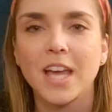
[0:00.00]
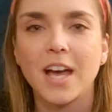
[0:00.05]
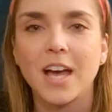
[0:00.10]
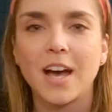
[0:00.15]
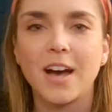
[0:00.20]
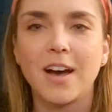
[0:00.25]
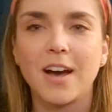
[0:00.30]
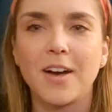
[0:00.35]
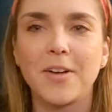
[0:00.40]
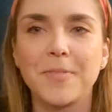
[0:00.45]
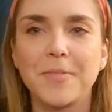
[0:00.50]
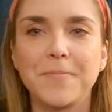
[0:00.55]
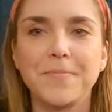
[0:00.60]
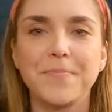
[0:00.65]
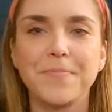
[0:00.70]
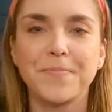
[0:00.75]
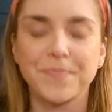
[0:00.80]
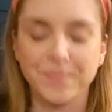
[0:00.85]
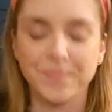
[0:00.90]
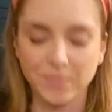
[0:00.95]

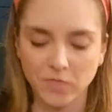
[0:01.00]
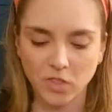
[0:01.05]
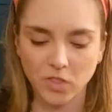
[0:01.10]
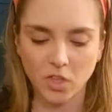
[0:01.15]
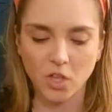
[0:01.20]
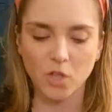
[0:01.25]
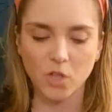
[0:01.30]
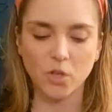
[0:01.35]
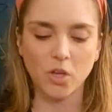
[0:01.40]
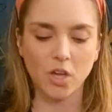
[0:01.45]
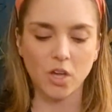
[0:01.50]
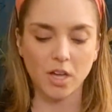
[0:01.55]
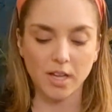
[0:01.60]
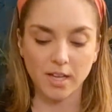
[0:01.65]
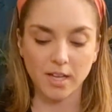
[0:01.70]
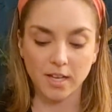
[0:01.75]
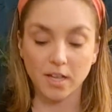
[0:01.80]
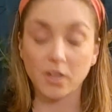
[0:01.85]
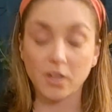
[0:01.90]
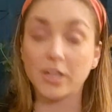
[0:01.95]
Um,
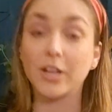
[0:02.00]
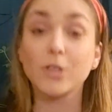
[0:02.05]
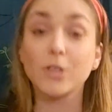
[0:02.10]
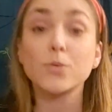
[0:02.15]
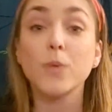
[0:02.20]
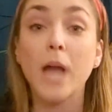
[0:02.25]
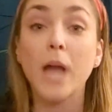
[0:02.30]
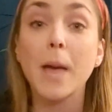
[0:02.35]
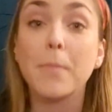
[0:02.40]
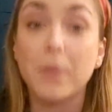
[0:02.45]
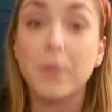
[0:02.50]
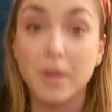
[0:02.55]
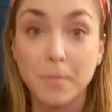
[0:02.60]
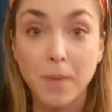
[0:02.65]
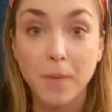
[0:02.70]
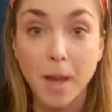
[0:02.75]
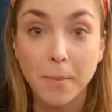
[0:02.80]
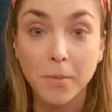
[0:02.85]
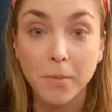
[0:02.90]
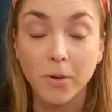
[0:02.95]
Here's what I put on
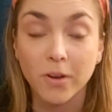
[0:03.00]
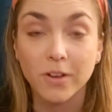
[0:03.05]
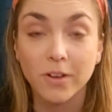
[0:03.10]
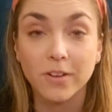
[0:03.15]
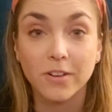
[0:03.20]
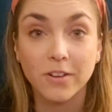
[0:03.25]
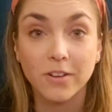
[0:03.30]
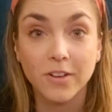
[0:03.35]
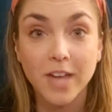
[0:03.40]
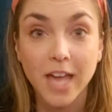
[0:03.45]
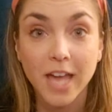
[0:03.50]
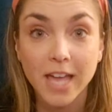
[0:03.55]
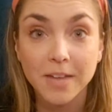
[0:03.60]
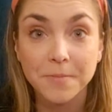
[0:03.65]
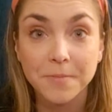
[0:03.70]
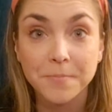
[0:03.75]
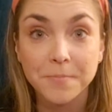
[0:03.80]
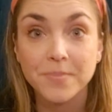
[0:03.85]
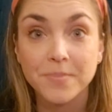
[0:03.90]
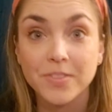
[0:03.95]
popcorn, okay?
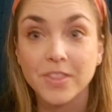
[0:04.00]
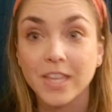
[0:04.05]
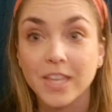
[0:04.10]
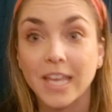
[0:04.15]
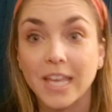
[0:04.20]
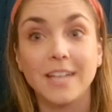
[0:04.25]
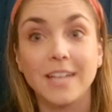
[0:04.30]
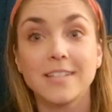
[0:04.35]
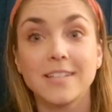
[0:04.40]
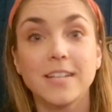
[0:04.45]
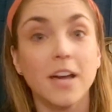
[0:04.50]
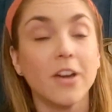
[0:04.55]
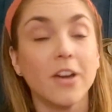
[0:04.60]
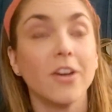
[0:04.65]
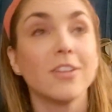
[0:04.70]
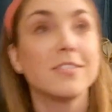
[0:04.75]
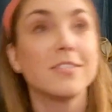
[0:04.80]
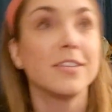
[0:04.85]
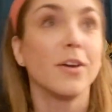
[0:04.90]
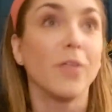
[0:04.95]
And
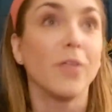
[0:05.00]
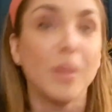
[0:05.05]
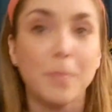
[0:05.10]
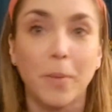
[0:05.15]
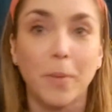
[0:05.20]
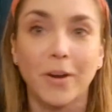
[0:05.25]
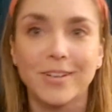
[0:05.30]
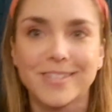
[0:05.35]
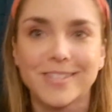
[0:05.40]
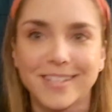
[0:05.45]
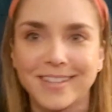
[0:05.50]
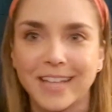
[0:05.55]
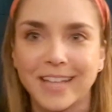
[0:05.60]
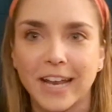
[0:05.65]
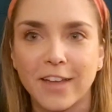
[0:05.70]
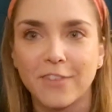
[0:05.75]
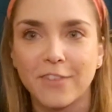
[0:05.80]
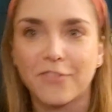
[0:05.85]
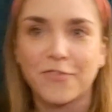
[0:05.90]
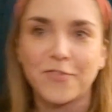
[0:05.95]
Tucker's the only person that
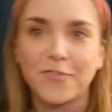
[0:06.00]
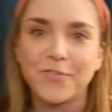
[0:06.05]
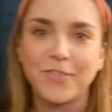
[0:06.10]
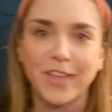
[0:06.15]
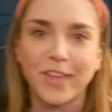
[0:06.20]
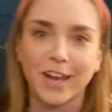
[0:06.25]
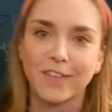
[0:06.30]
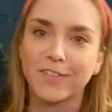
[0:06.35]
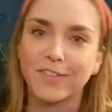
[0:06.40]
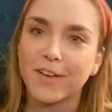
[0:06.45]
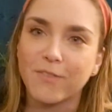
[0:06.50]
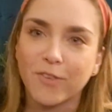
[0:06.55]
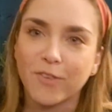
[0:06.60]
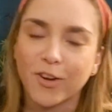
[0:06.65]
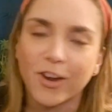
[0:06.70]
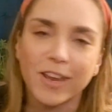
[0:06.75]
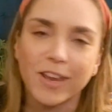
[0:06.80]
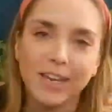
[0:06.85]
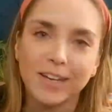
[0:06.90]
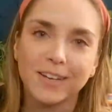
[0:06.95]
I've
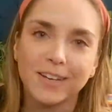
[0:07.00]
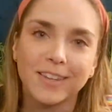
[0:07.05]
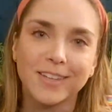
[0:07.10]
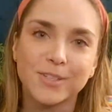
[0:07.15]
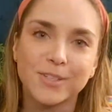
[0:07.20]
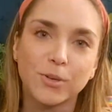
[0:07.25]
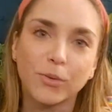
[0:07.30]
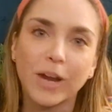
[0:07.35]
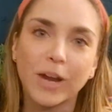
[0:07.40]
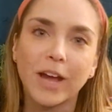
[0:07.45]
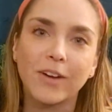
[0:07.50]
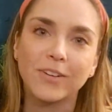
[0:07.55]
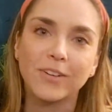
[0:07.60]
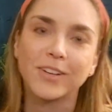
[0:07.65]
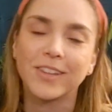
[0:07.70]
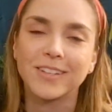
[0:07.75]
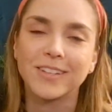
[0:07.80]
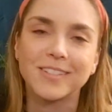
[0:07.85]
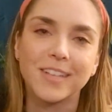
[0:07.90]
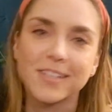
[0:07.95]
ever eaten this around
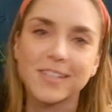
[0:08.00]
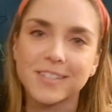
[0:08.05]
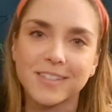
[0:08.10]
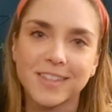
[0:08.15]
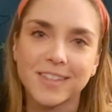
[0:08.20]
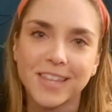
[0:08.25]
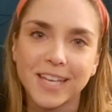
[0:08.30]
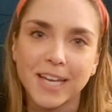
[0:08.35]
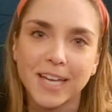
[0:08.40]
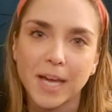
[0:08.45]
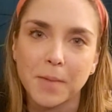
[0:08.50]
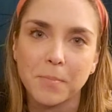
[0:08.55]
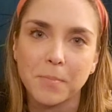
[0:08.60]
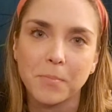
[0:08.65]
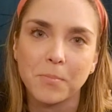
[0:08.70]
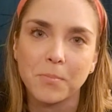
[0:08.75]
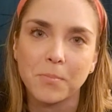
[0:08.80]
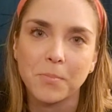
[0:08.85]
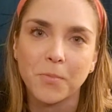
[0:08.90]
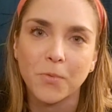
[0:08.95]
that doesn't think I'm
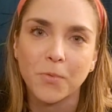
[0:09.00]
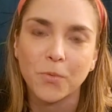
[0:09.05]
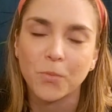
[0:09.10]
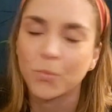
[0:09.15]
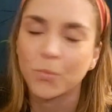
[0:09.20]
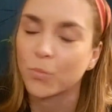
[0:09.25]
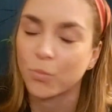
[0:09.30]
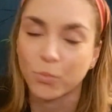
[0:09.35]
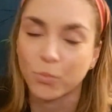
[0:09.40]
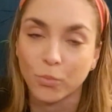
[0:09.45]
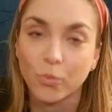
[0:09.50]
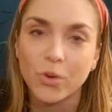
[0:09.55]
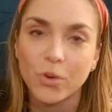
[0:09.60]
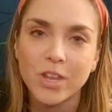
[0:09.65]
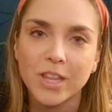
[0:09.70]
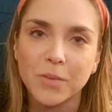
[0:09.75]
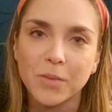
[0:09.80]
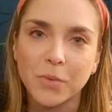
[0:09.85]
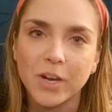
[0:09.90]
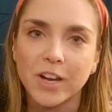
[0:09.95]

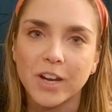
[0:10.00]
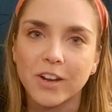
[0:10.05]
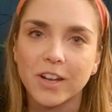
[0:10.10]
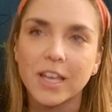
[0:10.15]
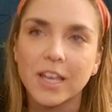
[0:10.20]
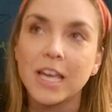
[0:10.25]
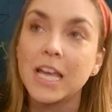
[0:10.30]
really weird.